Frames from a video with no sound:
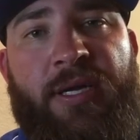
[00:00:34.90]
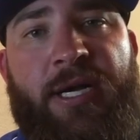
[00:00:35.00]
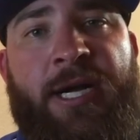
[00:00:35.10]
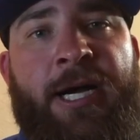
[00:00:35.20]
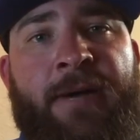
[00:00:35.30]

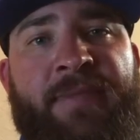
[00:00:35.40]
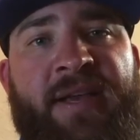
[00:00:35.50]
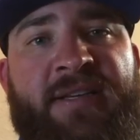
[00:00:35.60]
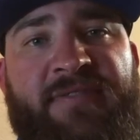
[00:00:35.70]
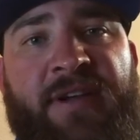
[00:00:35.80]
that
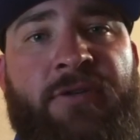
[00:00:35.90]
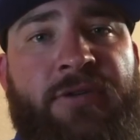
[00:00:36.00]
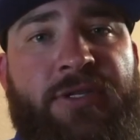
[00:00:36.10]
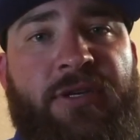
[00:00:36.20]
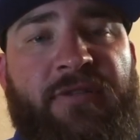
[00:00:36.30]
is found
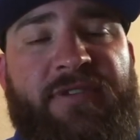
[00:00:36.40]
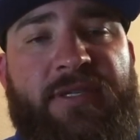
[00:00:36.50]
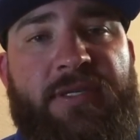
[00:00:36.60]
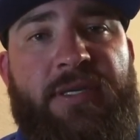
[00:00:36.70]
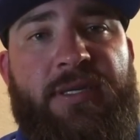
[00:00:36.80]
on
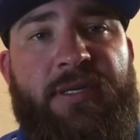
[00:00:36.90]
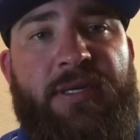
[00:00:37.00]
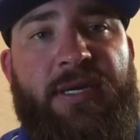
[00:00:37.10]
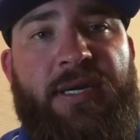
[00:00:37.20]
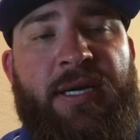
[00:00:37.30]
surface
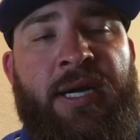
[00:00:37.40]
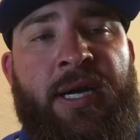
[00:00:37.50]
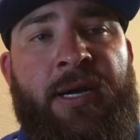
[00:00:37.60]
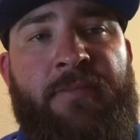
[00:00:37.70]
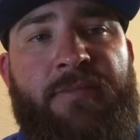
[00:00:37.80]

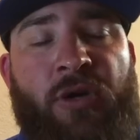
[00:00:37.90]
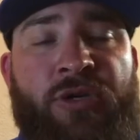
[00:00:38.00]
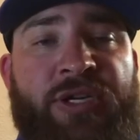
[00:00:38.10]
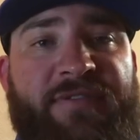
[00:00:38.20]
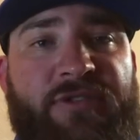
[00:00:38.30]
or
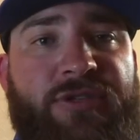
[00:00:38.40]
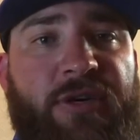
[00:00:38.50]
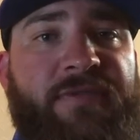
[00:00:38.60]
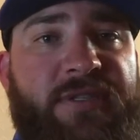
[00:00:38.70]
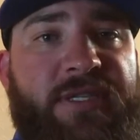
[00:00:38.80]
different
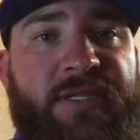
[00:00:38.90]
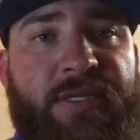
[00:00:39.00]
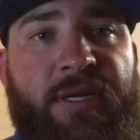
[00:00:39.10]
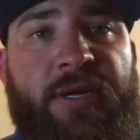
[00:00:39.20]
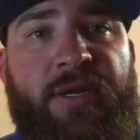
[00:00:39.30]
surfaces,
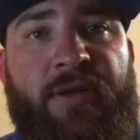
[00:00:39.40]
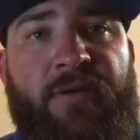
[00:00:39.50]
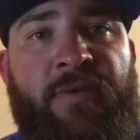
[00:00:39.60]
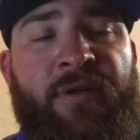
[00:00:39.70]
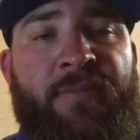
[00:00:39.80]

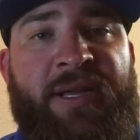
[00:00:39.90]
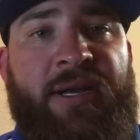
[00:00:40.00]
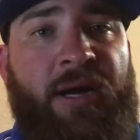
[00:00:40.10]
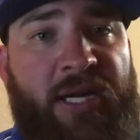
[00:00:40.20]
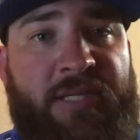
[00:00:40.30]
whether it be in
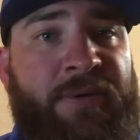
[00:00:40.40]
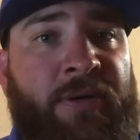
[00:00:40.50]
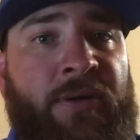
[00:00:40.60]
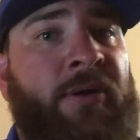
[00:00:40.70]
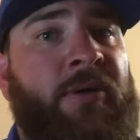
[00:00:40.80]
a hospital
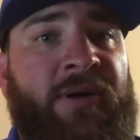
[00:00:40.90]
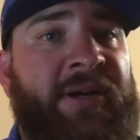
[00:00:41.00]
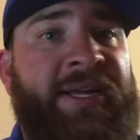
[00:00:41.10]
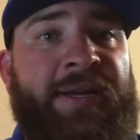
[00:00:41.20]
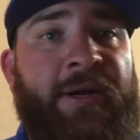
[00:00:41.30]
or
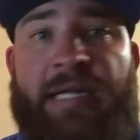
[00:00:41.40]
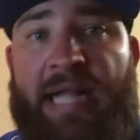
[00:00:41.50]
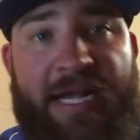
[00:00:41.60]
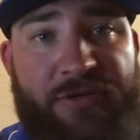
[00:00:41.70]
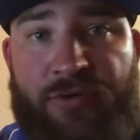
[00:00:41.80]
in our
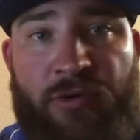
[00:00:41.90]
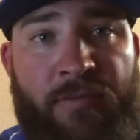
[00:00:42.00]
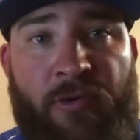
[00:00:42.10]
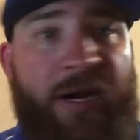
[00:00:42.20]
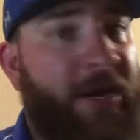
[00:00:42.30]

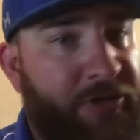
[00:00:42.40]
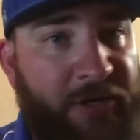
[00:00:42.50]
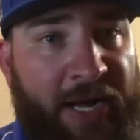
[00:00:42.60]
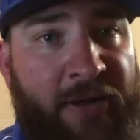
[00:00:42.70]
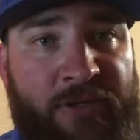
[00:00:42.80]
classroom or at your
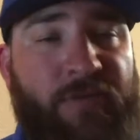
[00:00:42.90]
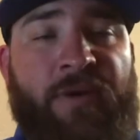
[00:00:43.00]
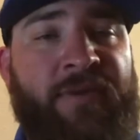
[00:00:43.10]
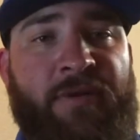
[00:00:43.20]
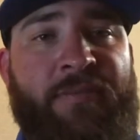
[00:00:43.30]
house,
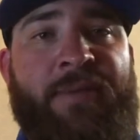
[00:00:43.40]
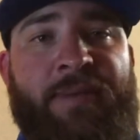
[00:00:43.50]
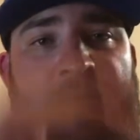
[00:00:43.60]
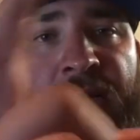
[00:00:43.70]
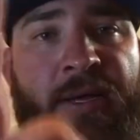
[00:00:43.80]
wherever it may
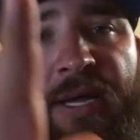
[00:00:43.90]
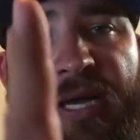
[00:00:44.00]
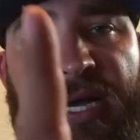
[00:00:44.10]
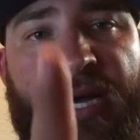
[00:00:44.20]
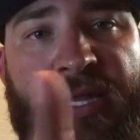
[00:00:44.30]
be.
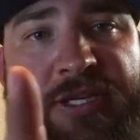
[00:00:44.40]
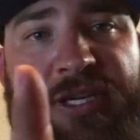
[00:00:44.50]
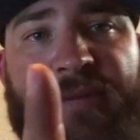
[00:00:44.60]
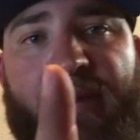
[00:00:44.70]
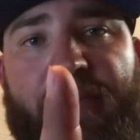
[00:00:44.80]
The
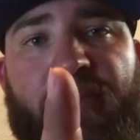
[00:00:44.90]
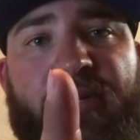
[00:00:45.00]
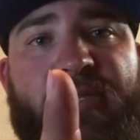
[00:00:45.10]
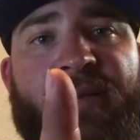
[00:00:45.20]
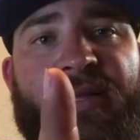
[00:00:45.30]
sheet of paper
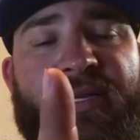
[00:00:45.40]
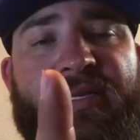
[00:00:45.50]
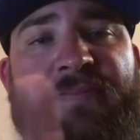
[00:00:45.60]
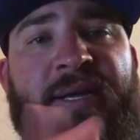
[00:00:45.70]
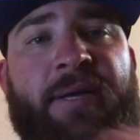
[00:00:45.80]
looks about this
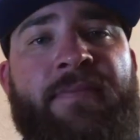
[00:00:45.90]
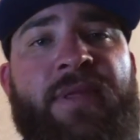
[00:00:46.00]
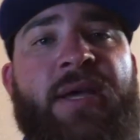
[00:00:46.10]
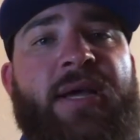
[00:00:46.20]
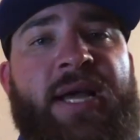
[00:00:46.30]
big.
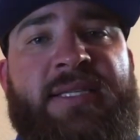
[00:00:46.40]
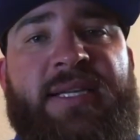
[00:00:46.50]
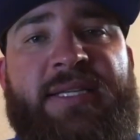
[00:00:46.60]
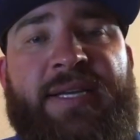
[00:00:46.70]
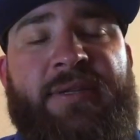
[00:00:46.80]
As they
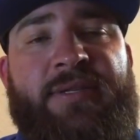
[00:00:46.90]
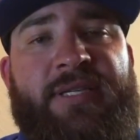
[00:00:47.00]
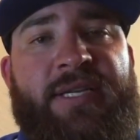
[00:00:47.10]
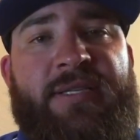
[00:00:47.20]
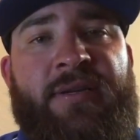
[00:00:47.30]
take their
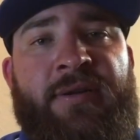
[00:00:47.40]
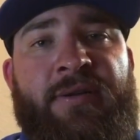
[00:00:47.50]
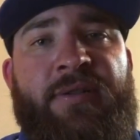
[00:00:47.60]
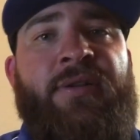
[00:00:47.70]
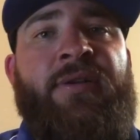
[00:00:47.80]
seats, they're
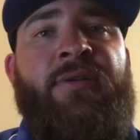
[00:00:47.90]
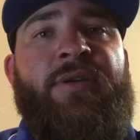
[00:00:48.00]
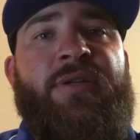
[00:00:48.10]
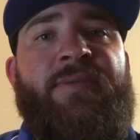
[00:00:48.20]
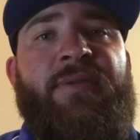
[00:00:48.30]

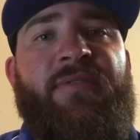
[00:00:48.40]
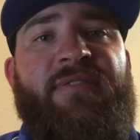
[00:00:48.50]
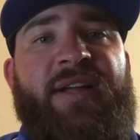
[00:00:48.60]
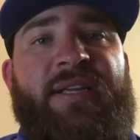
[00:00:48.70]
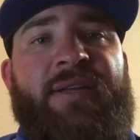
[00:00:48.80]
going to be
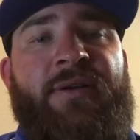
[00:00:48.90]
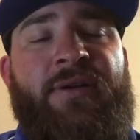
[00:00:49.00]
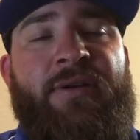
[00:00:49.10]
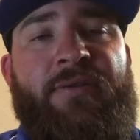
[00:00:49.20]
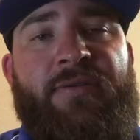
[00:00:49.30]
reflecting
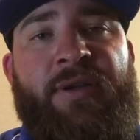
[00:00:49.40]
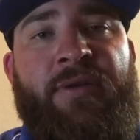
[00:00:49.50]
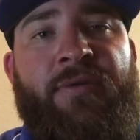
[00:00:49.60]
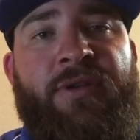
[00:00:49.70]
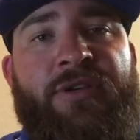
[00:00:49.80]
on
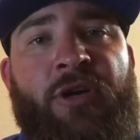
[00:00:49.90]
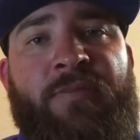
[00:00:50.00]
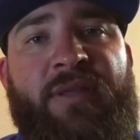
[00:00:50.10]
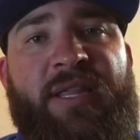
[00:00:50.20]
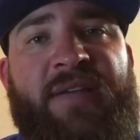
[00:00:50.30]
the
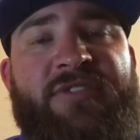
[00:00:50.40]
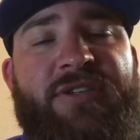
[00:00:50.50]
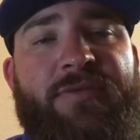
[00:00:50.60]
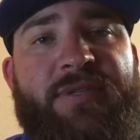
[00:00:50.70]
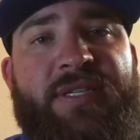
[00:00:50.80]
term that they've
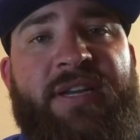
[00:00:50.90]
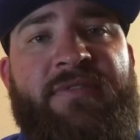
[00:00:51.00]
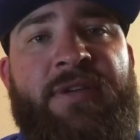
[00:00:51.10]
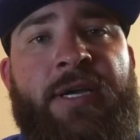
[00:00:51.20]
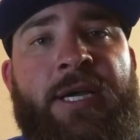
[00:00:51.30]
just
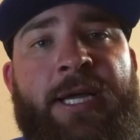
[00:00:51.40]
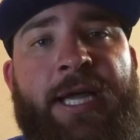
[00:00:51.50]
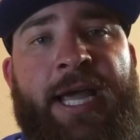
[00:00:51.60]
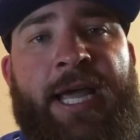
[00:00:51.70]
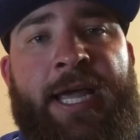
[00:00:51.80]
received,
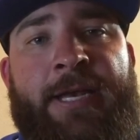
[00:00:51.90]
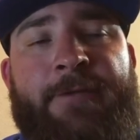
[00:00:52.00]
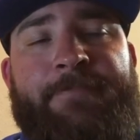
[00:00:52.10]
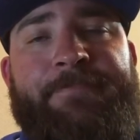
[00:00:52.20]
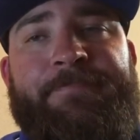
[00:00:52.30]
and
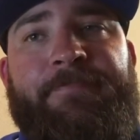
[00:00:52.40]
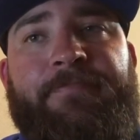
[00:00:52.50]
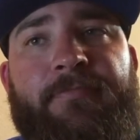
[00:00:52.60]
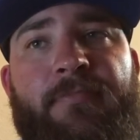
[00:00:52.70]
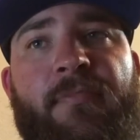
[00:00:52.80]

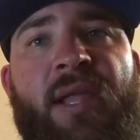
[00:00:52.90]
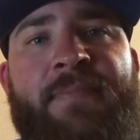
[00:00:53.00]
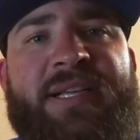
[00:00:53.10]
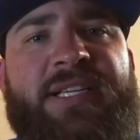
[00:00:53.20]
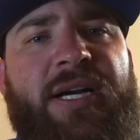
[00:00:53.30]

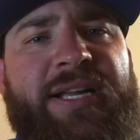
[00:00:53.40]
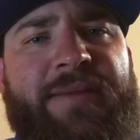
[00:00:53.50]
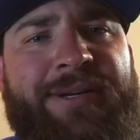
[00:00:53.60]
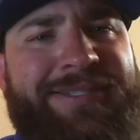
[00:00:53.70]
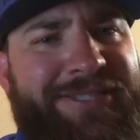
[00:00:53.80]
be talking
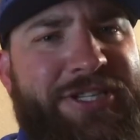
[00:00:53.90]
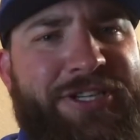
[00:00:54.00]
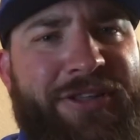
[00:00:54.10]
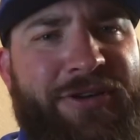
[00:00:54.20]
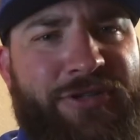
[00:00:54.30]
amongst each
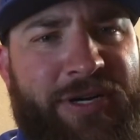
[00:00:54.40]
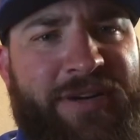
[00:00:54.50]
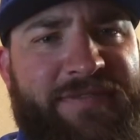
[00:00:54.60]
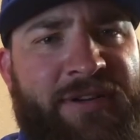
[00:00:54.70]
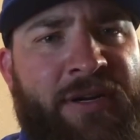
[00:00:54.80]
other, trying
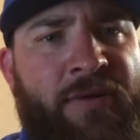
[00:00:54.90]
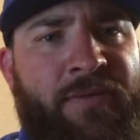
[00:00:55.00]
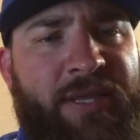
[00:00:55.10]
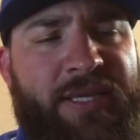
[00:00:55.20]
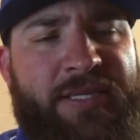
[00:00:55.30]
to figure out
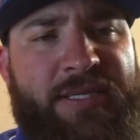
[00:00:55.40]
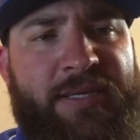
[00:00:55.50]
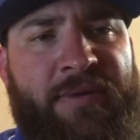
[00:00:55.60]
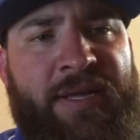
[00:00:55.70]
what this